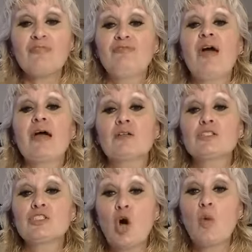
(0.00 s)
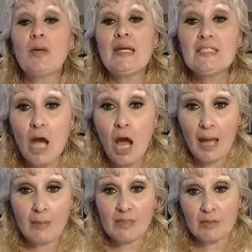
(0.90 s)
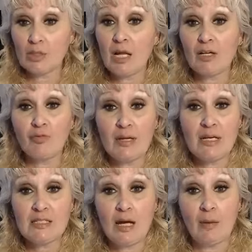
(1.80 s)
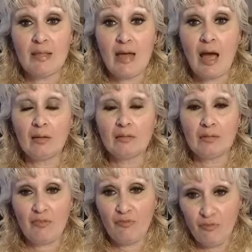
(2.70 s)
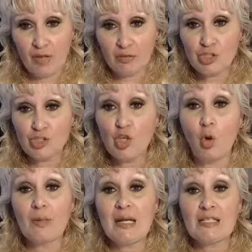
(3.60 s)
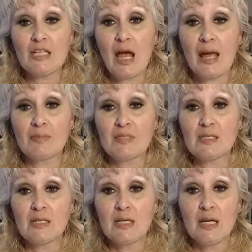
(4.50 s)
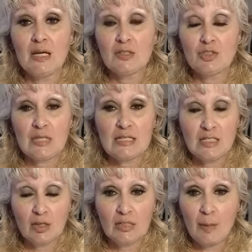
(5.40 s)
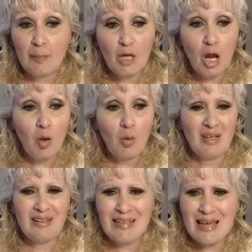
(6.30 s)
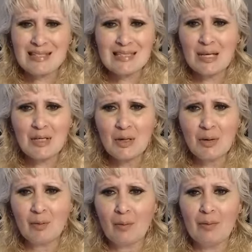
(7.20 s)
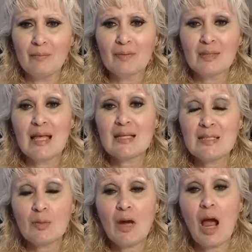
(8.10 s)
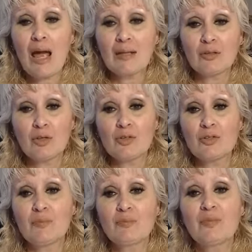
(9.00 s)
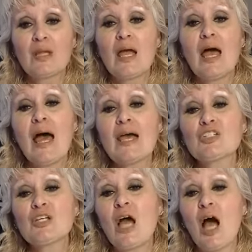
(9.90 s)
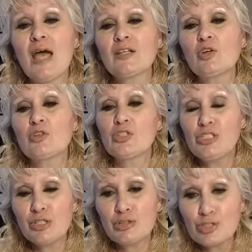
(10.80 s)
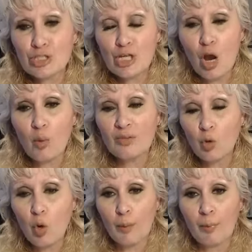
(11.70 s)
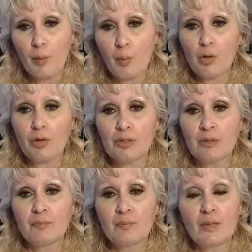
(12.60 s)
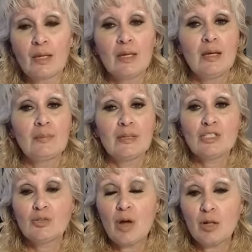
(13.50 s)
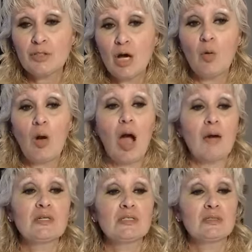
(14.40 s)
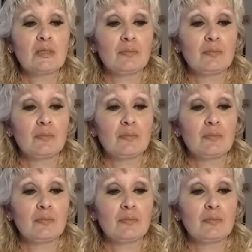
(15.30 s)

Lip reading: failed so many times, and they're not afraid to tell me that. They've failed so many times. Do they still get up and go? Yes, they do. That's where I learned. Actually, I learned years ago in the corporate world. Because you all know I was